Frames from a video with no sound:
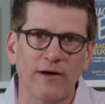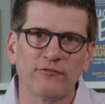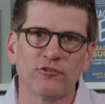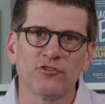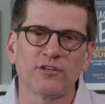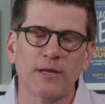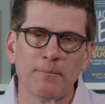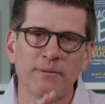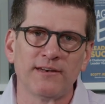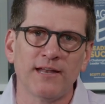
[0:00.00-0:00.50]
after
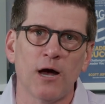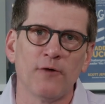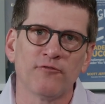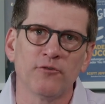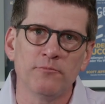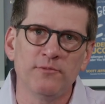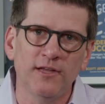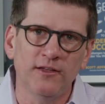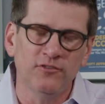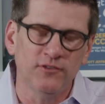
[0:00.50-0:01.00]
stepping down
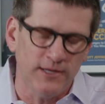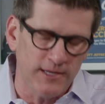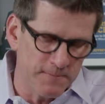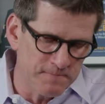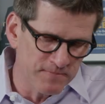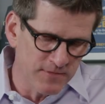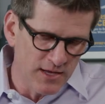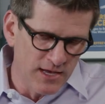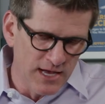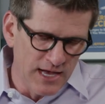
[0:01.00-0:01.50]
from Disney.
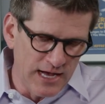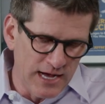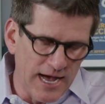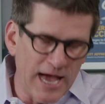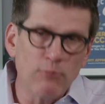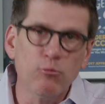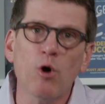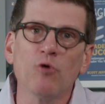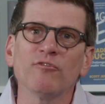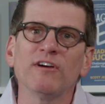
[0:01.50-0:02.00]

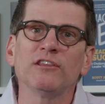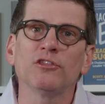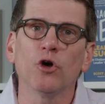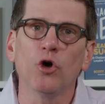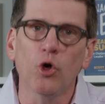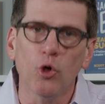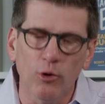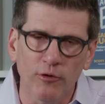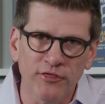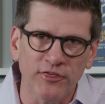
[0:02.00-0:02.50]
I won't read the
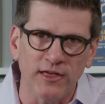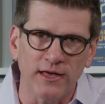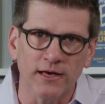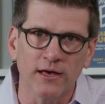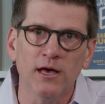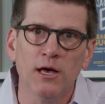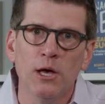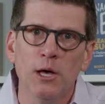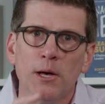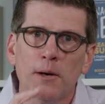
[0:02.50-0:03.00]
whole thing,